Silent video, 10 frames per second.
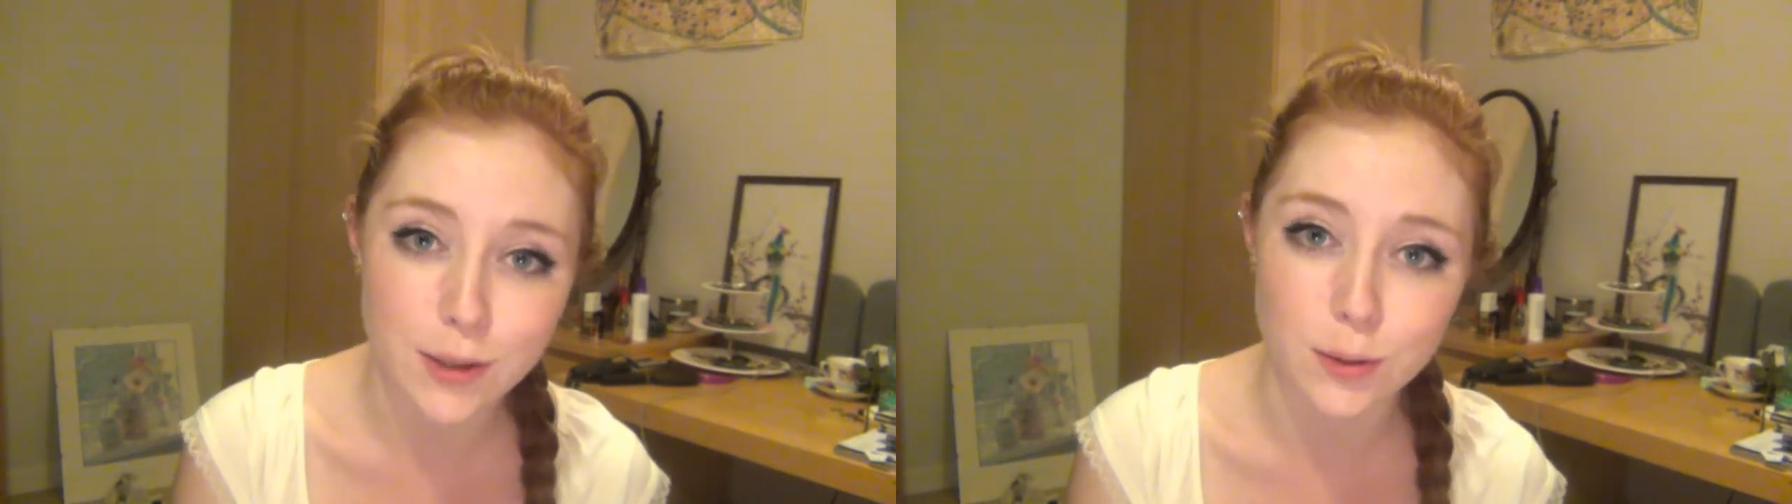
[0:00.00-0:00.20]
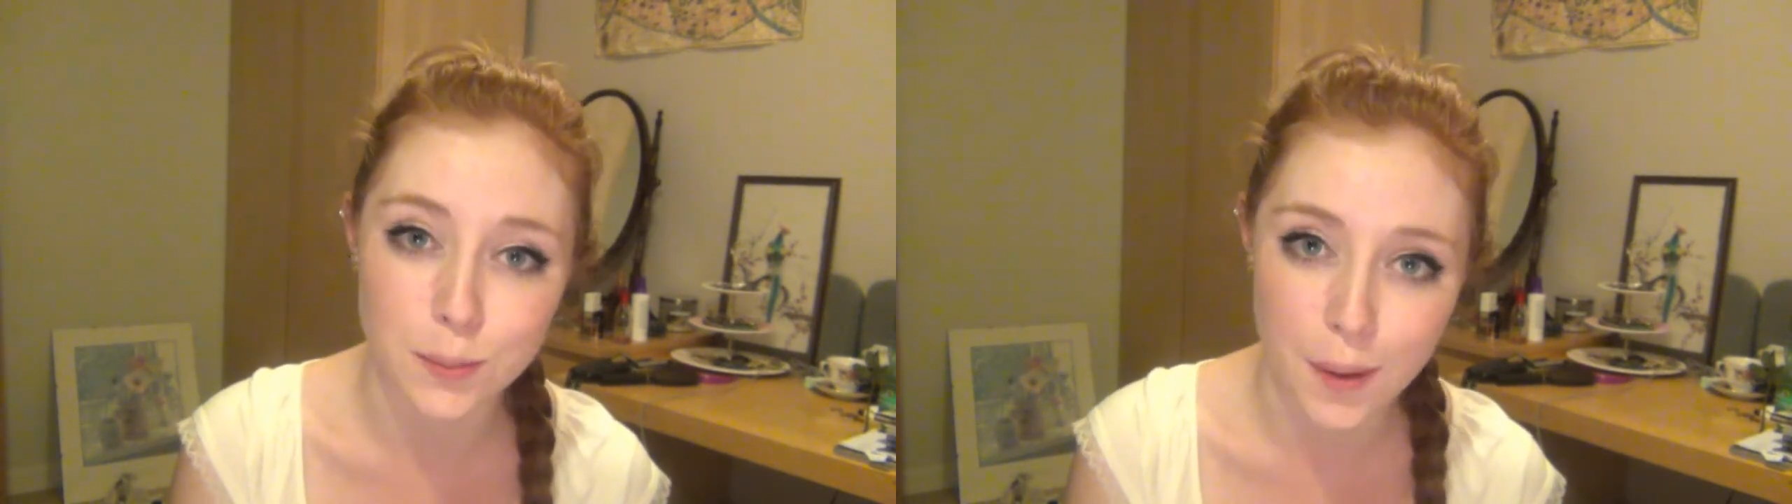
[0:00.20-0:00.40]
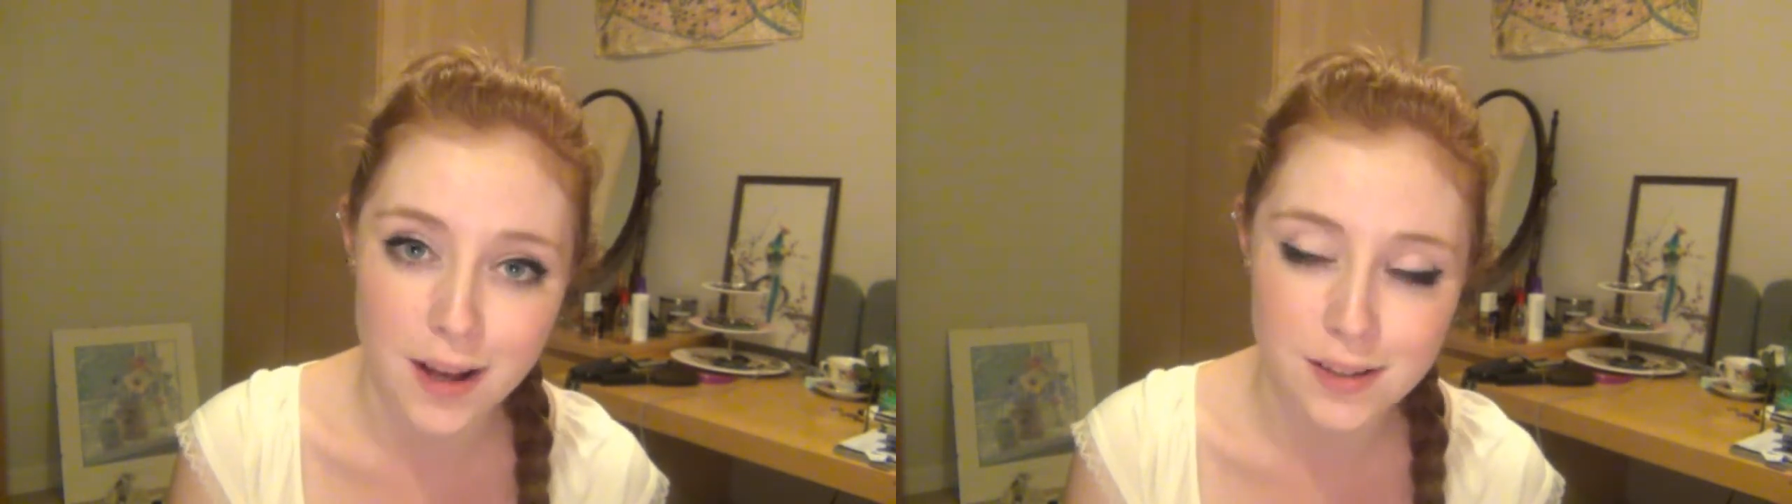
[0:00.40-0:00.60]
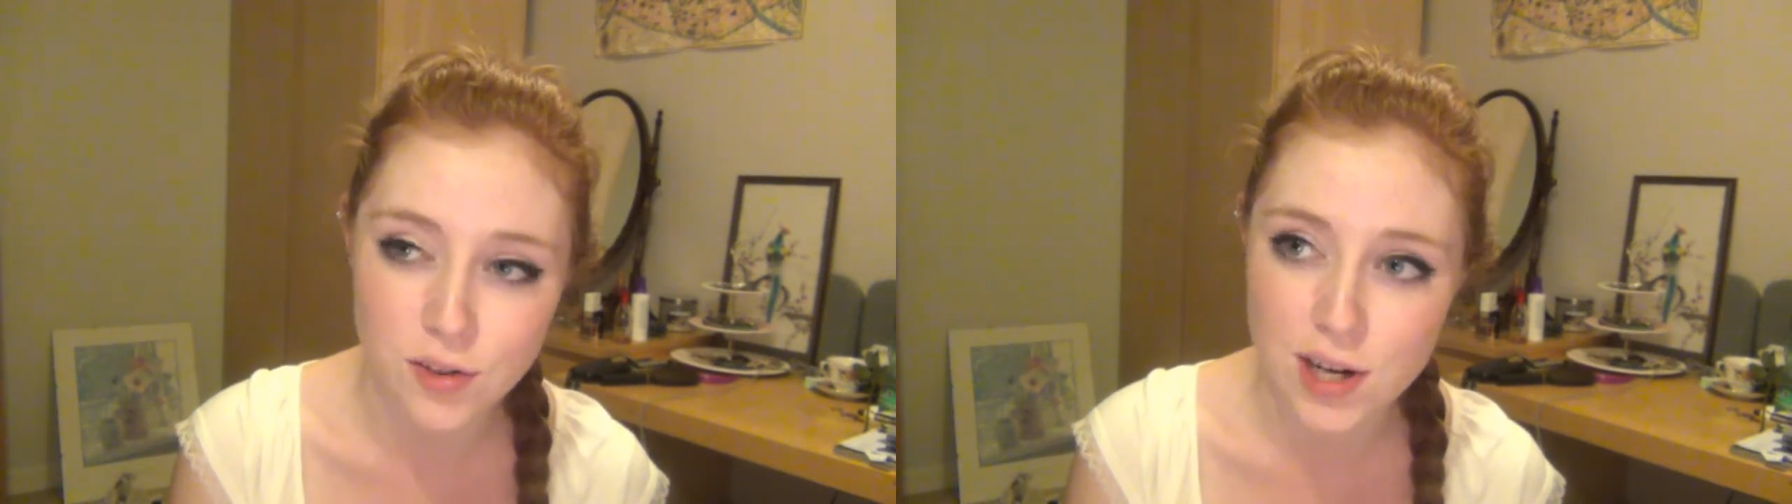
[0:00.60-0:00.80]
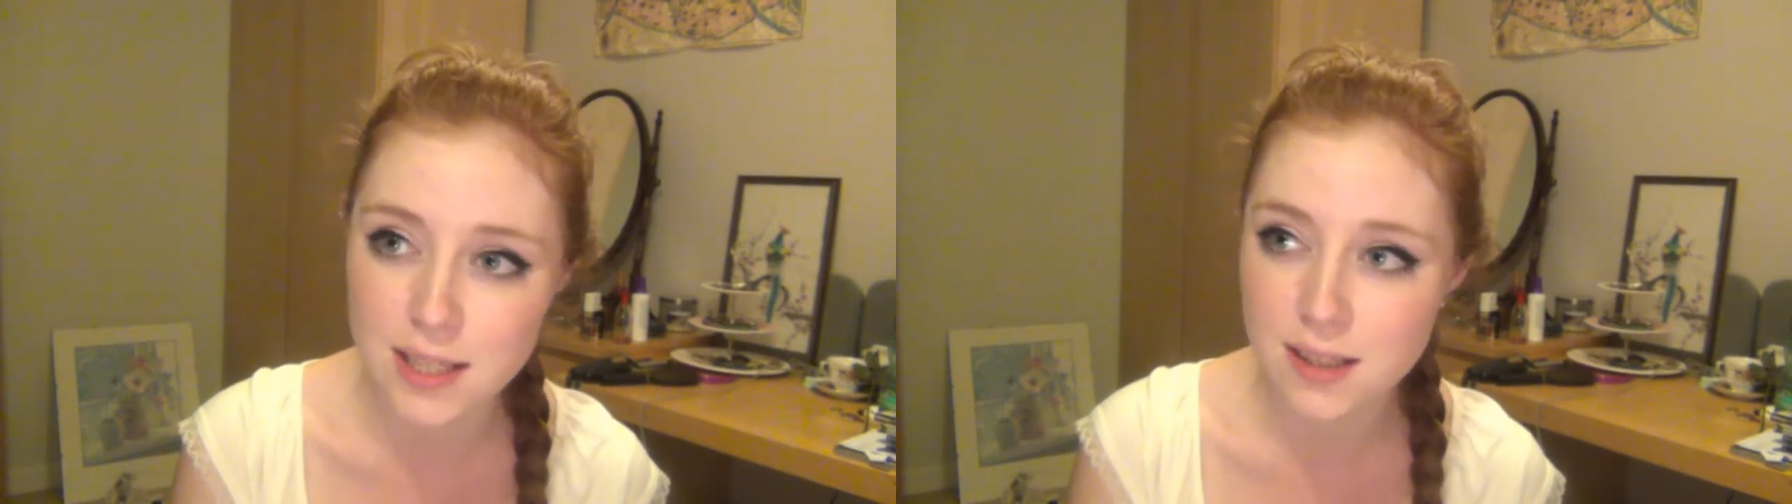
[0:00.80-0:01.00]
called Bar
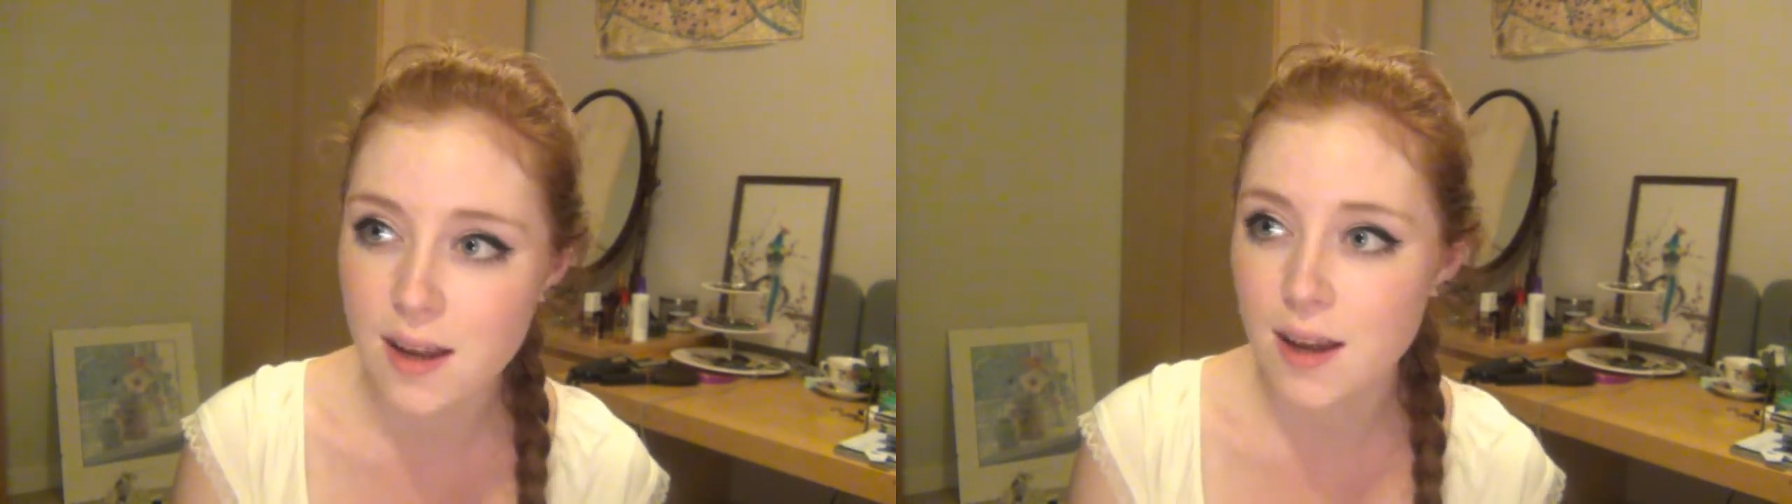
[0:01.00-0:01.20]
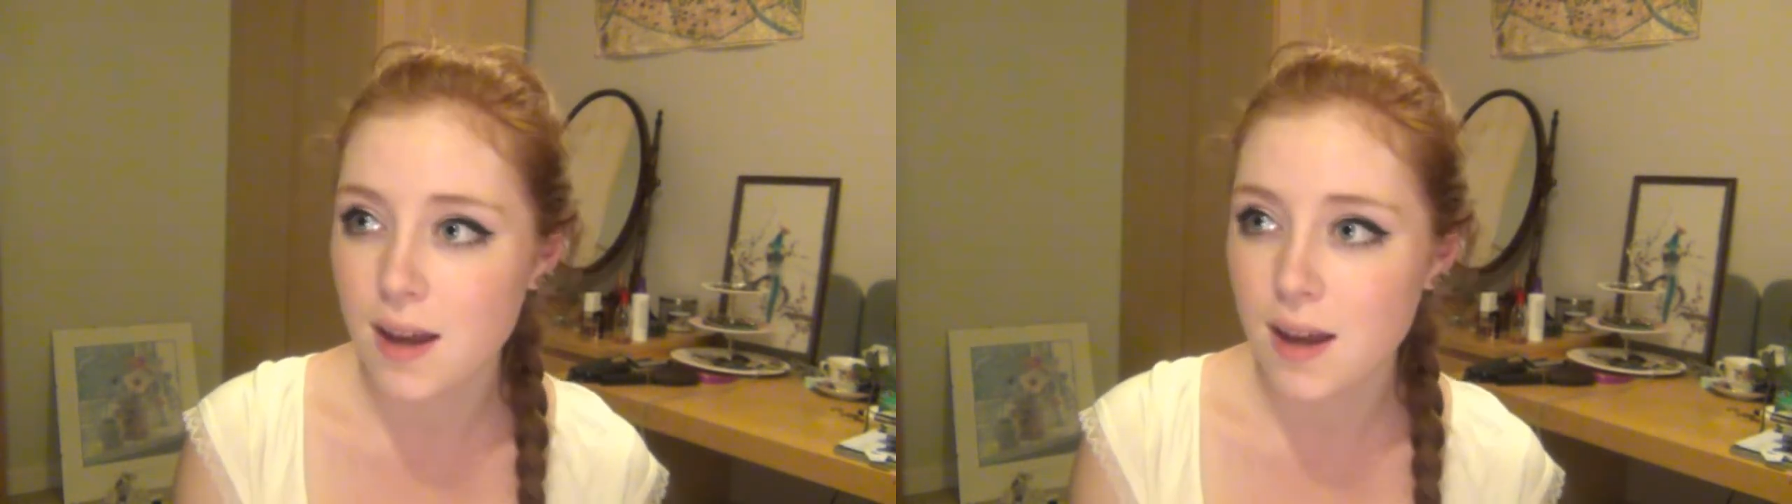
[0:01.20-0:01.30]
Street.